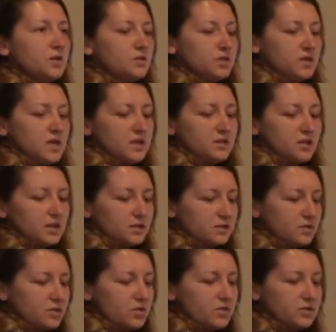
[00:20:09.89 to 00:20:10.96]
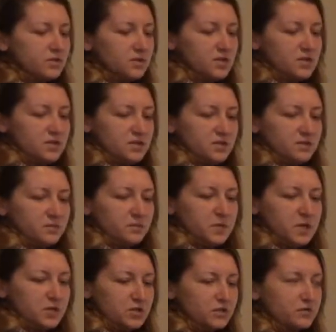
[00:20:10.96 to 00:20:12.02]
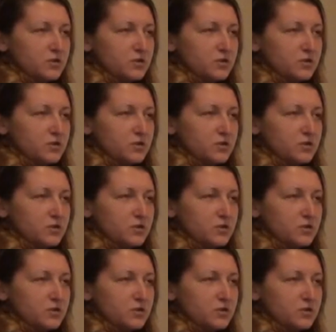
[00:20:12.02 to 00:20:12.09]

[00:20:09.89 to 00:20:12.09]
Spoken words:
you think that, oh, this pinch